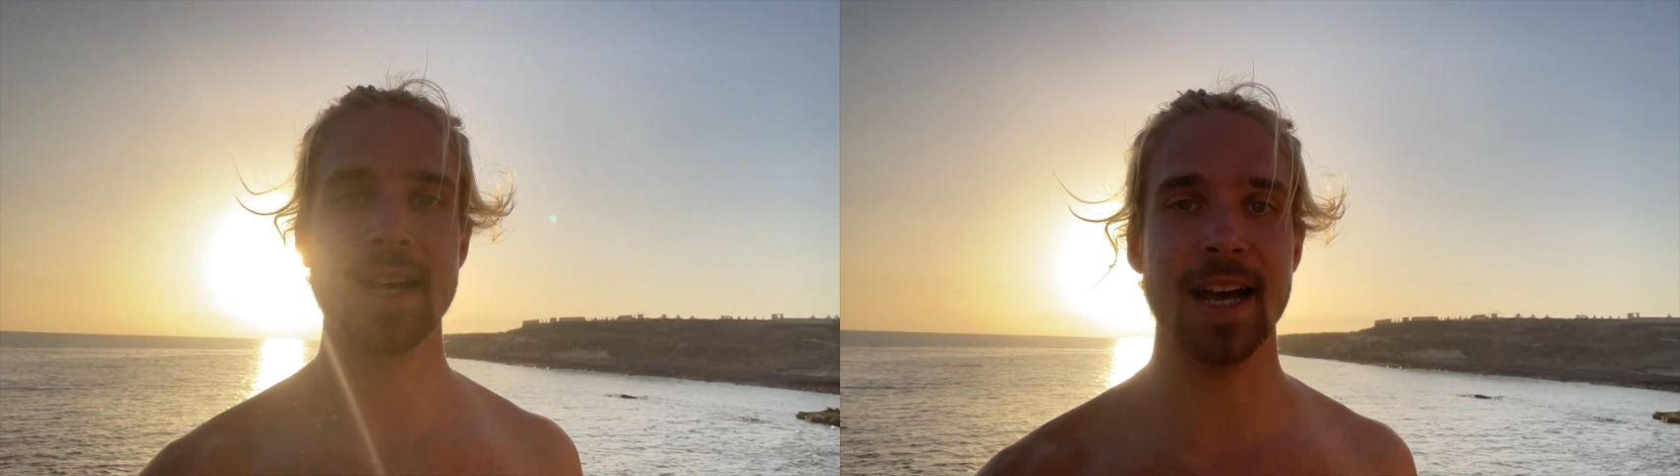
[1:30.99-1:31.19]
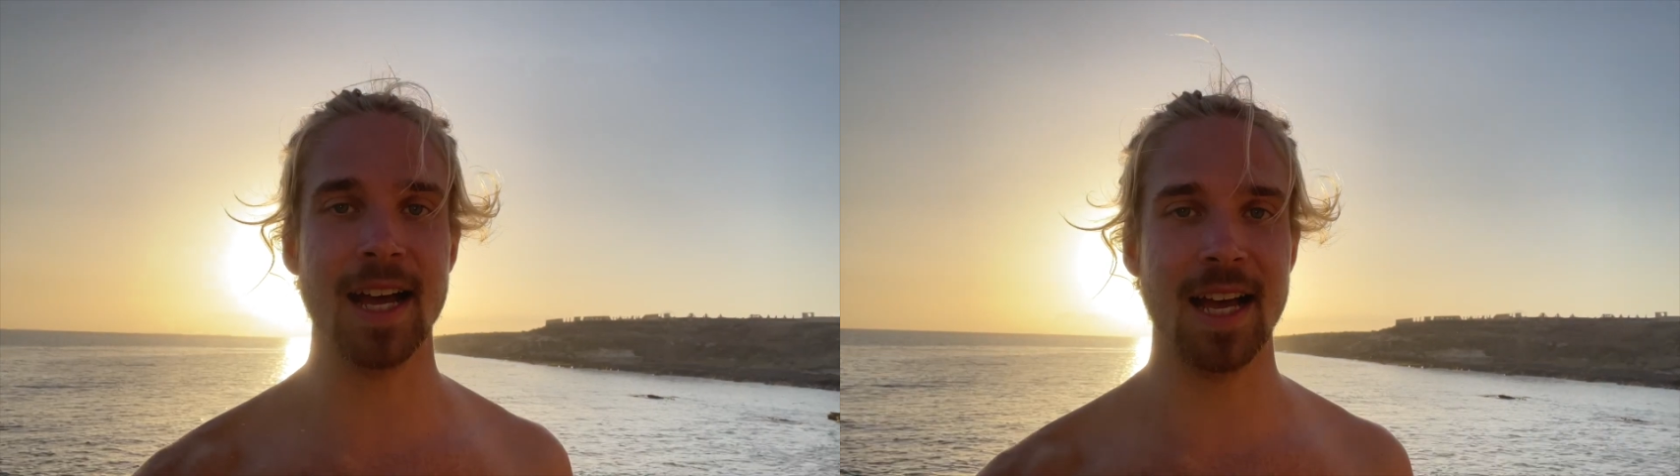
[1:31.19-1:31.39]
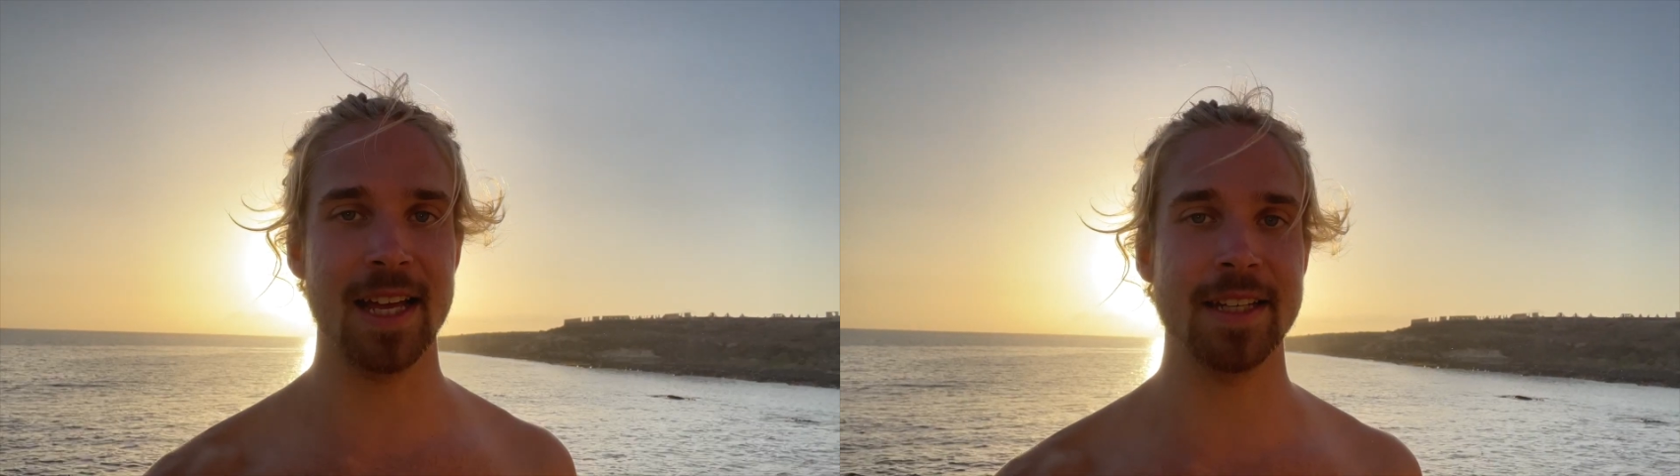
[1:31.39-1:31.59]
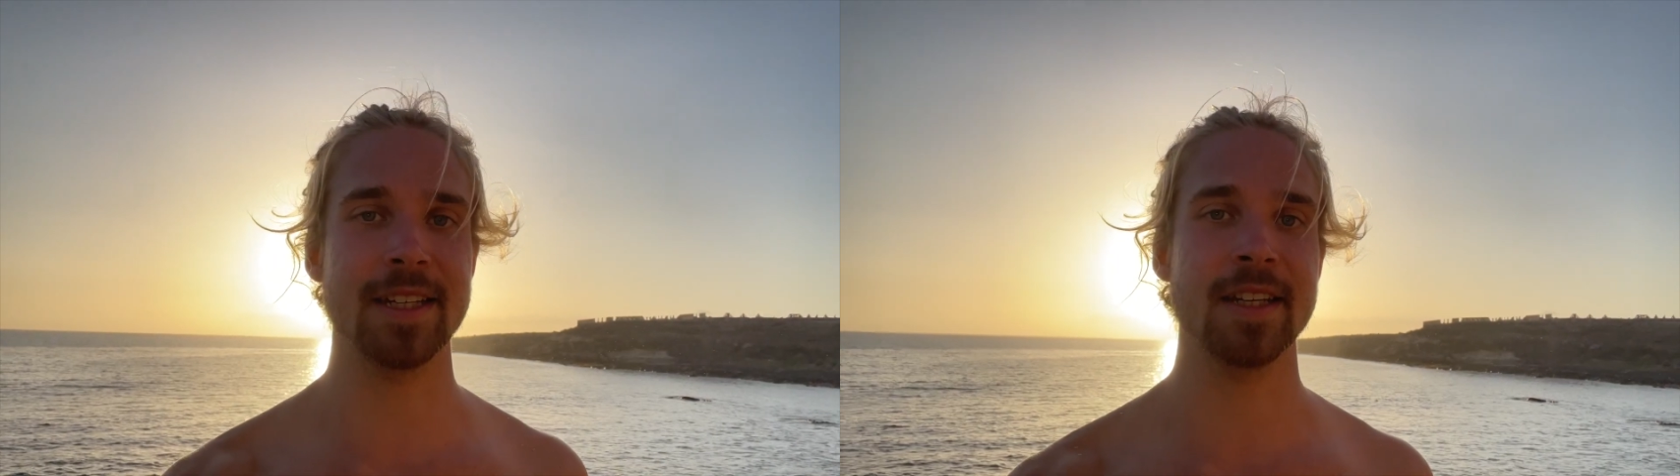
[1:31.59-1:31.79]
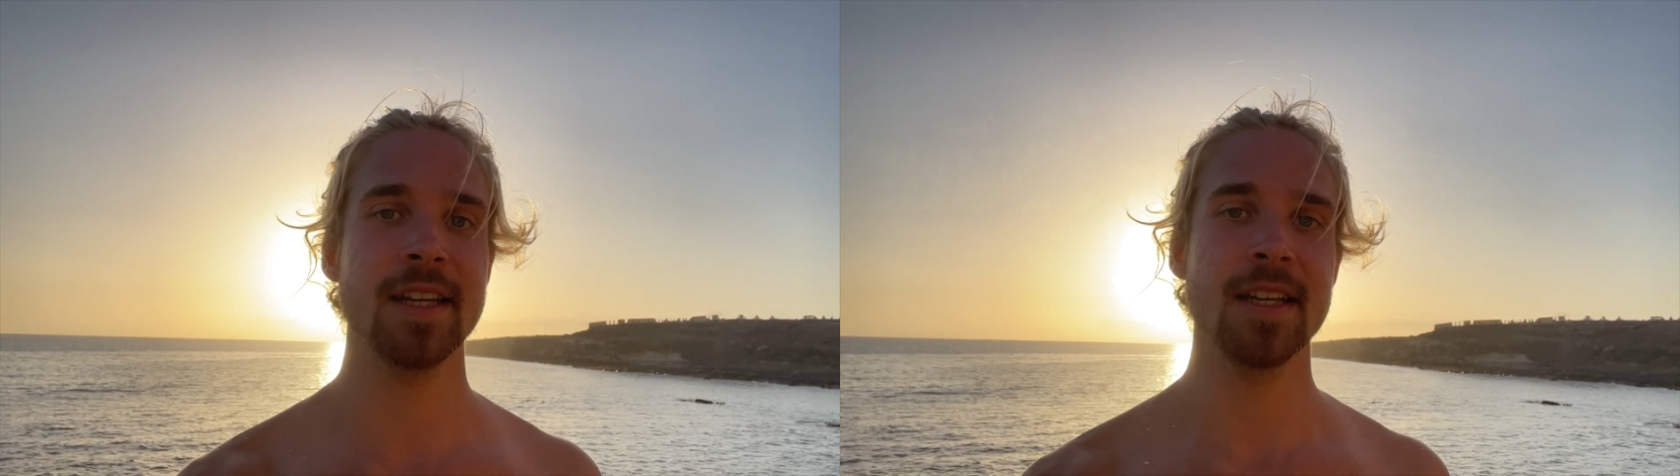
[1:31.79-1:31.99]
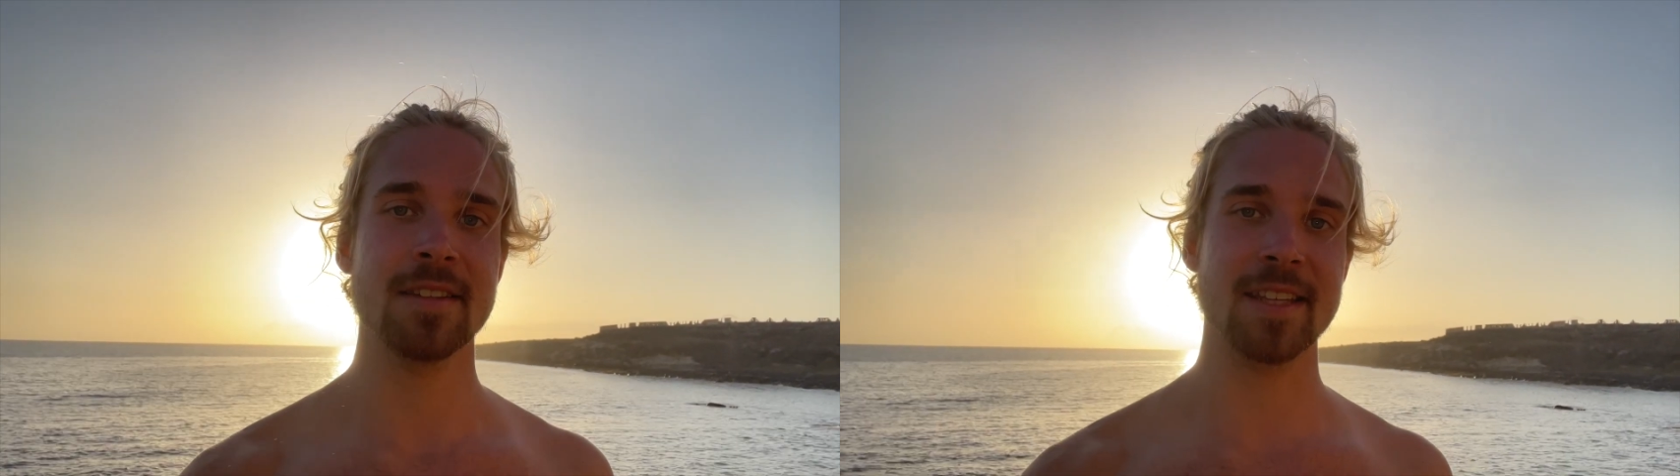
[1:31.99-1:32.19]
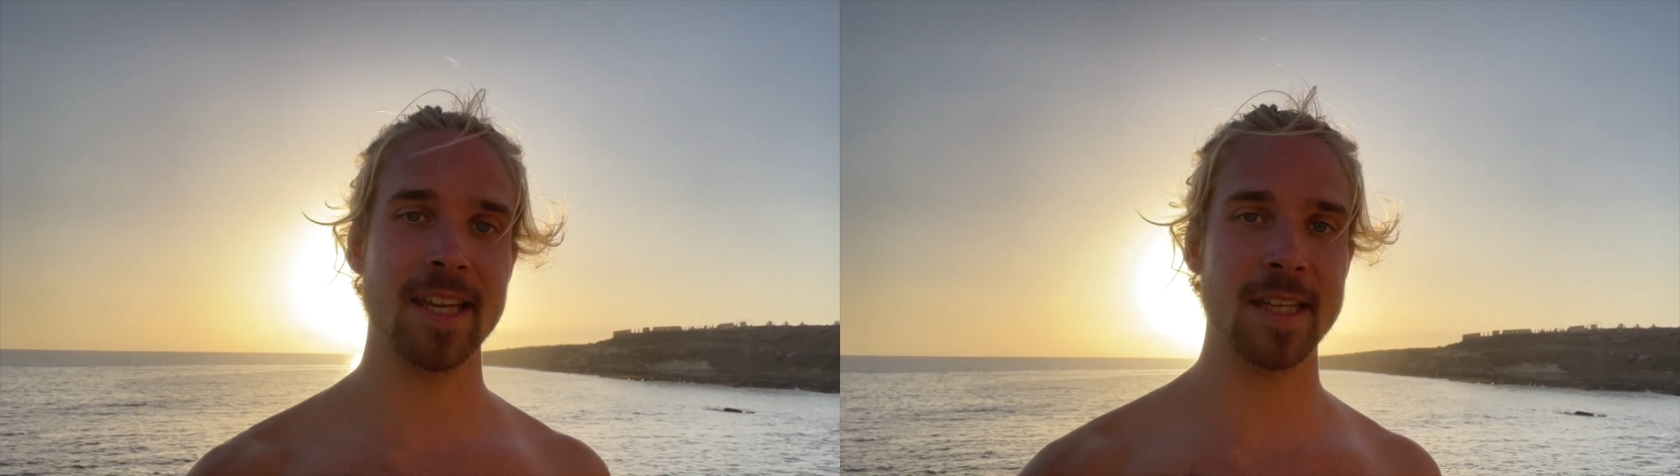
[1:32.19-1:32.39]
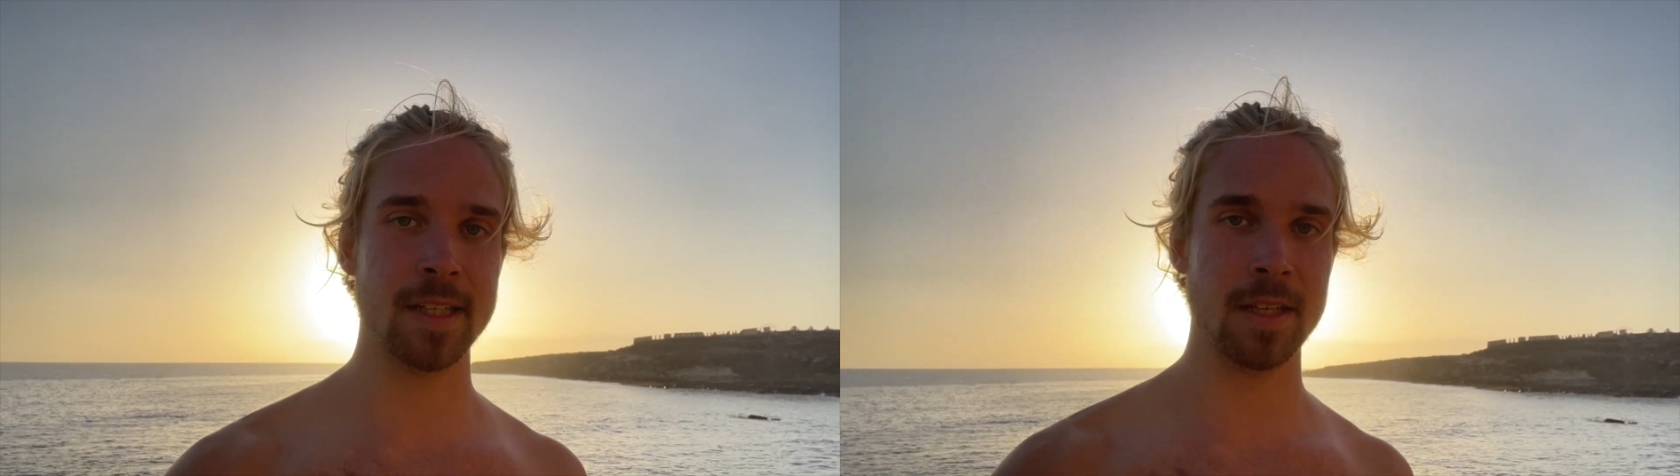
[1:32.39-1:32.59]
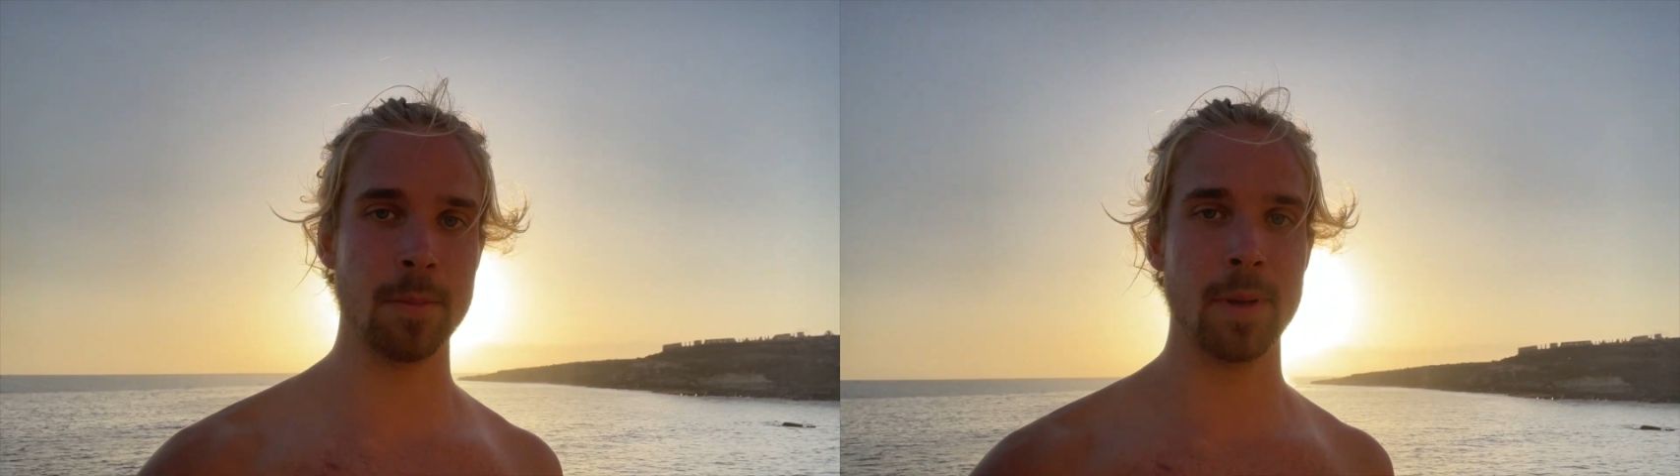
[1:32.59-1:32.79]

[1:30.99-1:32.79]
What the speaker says: and then